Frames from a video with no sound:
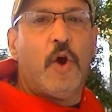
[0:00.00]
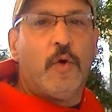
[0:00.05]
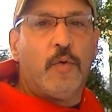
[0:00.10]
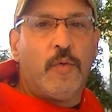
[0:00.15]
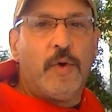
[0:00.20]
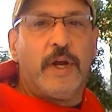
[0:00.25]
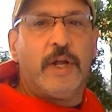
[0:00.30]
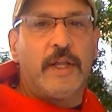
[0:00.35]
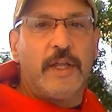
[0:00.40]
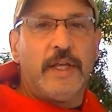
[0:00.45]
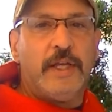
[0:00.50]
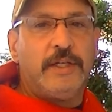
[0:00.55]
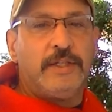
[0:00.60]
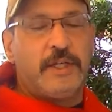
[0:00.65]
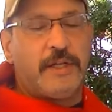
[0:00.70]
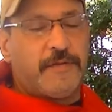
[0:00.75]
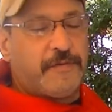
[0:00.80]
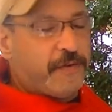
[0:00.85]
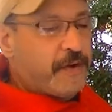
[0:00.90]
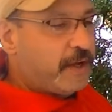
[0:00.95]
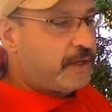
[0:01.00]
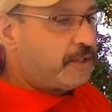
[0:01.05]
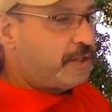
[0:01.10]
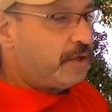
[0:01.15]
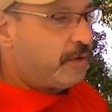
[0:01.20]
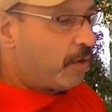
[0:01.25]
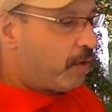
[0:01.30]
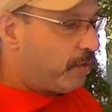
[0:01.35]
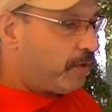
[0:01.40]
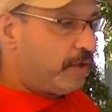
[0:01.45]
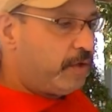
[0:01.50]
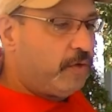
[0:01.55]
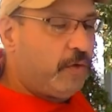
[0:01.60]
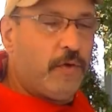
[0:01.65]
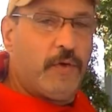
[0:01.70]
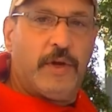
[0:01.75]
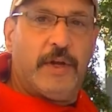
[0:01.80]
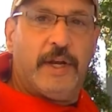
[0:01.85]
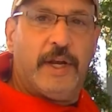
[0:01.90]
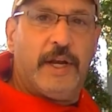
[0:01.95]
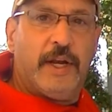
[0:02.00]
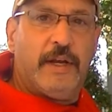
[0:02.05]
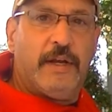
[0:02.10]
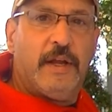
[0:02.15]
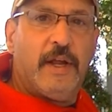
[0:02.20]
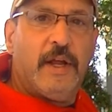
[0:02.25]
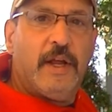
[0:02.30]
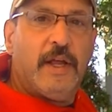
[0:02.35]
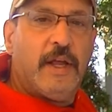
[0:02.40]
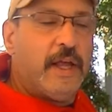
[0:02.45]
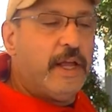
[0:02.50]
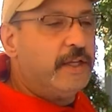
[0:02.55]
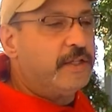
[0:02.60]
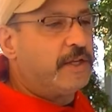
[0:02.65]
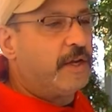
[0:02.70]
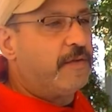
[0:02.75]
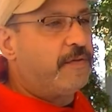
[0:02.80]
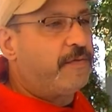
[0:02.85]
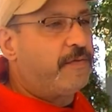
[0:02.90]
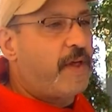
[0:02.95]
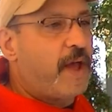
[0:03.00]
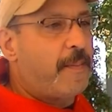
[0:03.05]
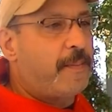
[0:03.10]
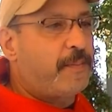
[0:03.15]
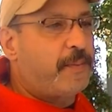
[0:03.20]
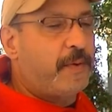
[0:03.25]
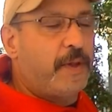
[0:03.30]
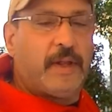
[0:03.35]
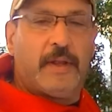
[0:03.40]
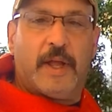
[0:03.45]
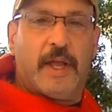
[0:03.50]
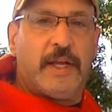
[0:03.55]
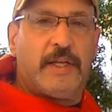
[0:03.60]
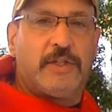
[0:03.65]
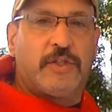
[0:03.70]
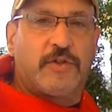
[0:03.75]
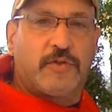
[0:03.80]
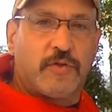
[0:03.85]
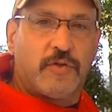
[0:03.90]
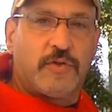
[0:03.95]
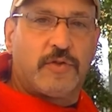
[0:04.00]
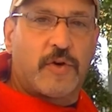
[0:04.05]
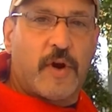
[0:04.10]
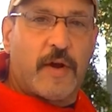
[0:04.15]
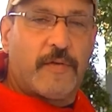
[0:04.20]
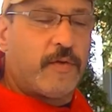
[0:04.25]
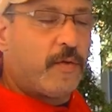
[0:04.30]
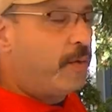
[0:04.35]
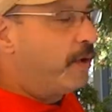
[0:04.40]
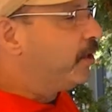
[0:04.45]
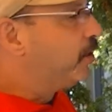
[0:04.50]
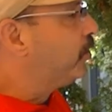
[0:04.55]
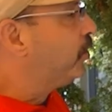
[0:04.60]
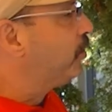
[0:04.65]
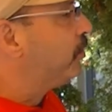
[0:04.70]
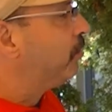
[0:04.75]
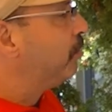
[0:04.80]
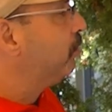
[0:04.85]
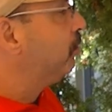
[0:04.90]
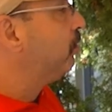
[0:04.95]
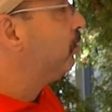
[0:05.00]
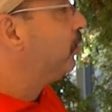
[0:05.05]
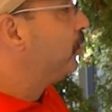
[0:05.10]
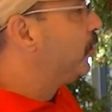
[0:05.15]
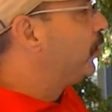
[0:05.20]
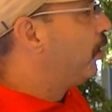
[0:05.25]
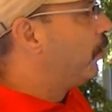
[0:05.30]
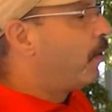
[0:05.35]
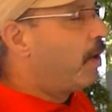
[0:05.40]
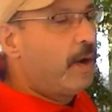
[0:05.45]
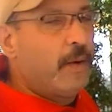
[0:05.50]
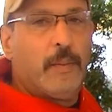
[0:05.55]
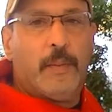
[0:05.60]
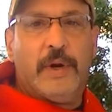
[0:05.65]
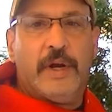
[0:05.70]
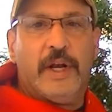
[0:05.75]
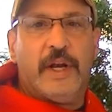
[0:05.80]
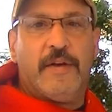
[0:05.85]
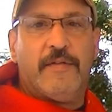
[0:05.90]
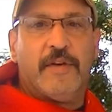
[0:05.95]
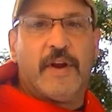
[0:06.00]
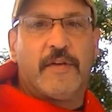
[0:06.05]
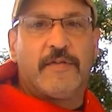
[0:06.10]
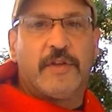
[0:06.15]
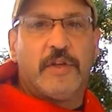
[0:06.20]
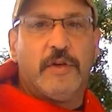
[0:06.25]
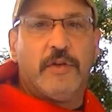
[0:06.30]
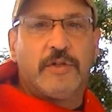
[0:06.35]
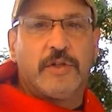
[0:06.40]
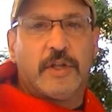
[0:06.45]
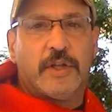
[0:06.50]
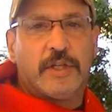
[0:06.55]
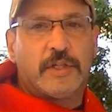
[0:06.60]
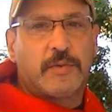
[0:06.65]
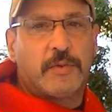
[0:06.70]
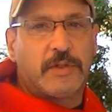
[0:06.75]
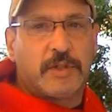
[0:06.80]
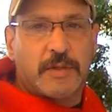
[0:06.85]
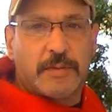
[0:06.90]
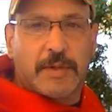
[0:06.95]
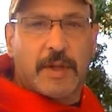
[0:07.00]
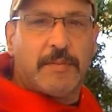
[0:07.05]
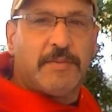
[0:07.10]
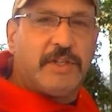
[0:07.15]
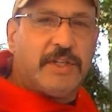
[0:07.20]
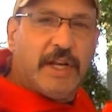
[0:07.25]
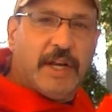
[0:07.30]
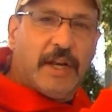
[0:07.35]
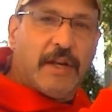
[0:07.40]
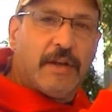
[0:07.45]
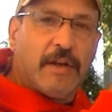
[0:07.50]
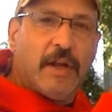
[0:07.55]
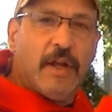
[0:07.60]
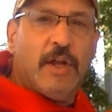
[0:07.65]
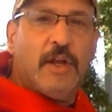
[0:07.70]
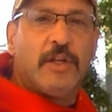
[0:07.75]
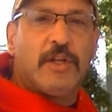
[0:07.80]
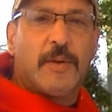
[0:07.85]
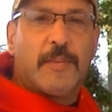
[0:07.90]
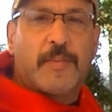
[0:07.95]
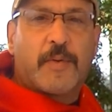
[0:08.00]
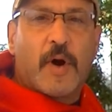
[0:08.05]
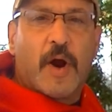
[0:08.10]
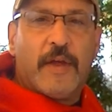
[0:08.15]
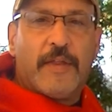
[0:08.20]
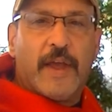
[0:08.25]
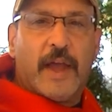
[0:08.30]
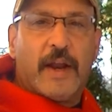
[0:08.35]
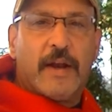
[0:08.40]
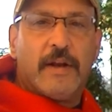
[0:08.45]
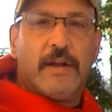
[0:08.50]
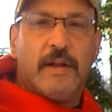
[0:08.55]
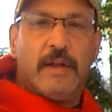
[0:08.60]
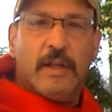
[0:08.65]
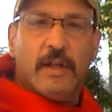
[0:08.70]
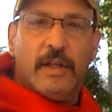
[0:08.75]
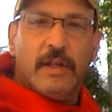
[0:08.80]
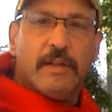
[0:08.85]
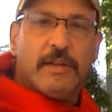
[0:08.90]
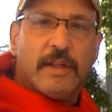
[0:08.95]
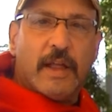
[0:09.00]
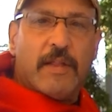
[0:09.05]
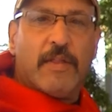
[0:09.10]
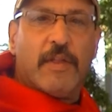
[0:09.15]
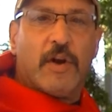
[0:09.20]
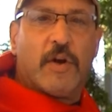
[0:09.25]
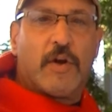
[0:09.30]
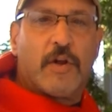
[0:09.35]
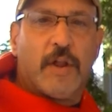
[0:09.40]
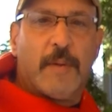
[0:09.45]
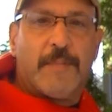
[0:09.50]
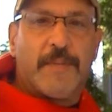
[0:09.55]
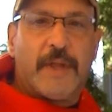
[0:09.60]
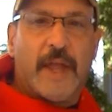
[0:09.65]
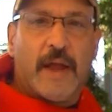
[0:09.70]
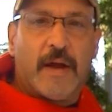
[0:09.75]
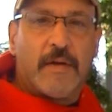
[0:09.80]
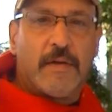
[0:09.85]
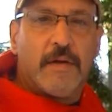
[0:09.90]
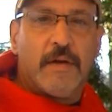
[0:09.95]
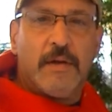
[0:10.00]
Real easy fix. Your only tool you need is a flat blade screwdriver, which You know what? We didn't even have to use on this one. Sometimes you needed to pry that little clip down.